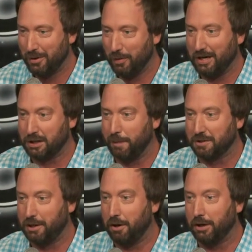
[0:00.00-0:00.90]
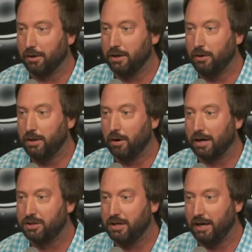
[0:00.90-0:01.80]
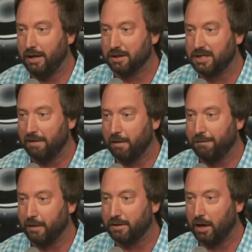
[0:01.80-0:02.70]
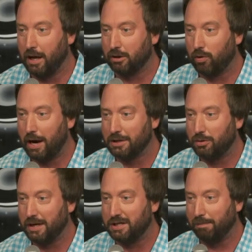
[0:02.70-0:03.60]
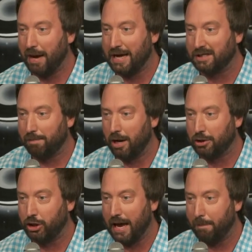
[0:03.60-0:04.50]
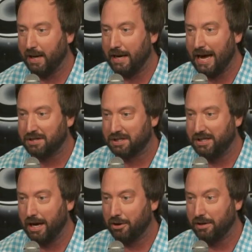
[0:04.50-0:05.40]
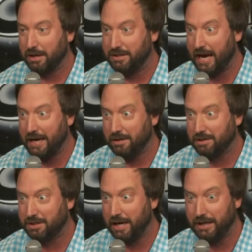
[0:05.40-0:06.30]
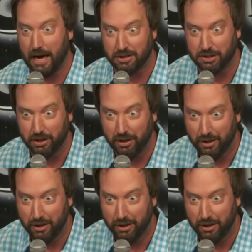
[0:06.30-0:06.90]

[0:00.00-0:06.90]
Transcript: What are you supposed to do? You're in New York City, a seven-foot-tall, cross-dressing basketball champion asks you out on a date, you say yes.